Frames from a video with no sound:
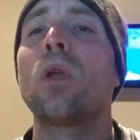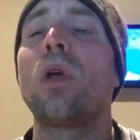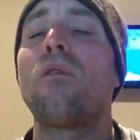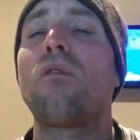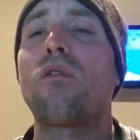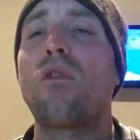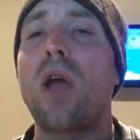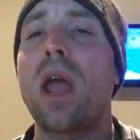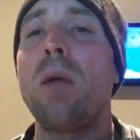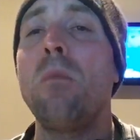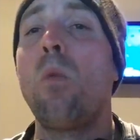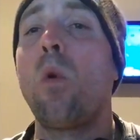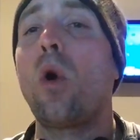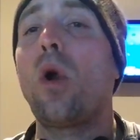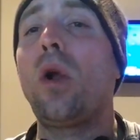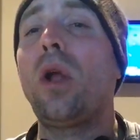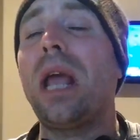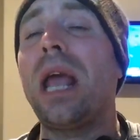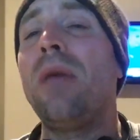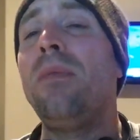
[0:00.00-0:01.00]

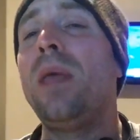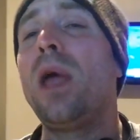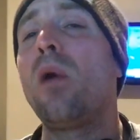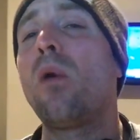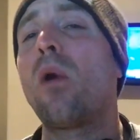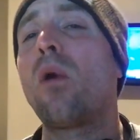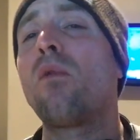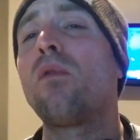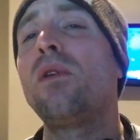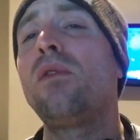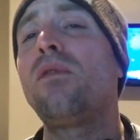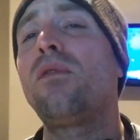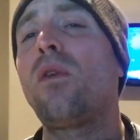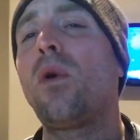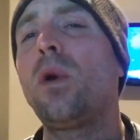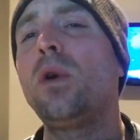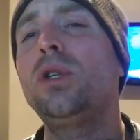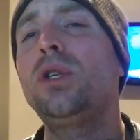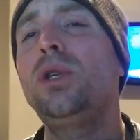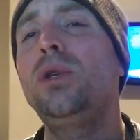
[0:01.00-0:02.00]
framework, and they were
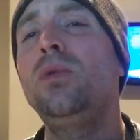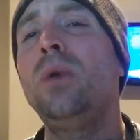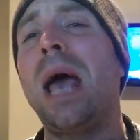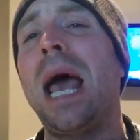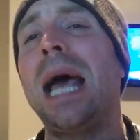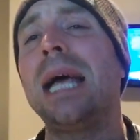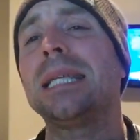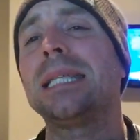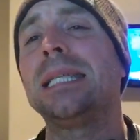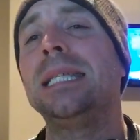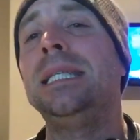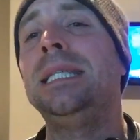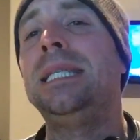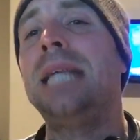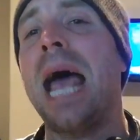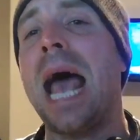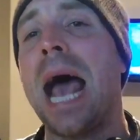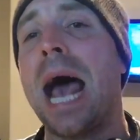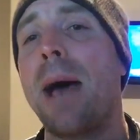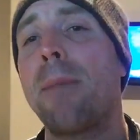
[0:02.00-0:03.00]
referred to as
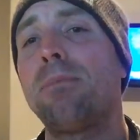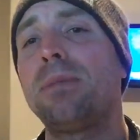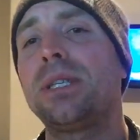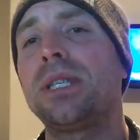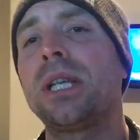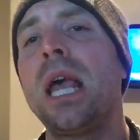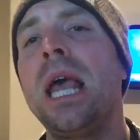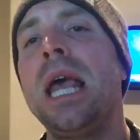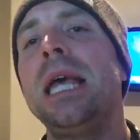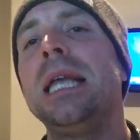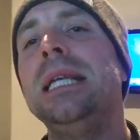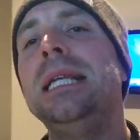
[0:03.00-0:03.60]
dApps.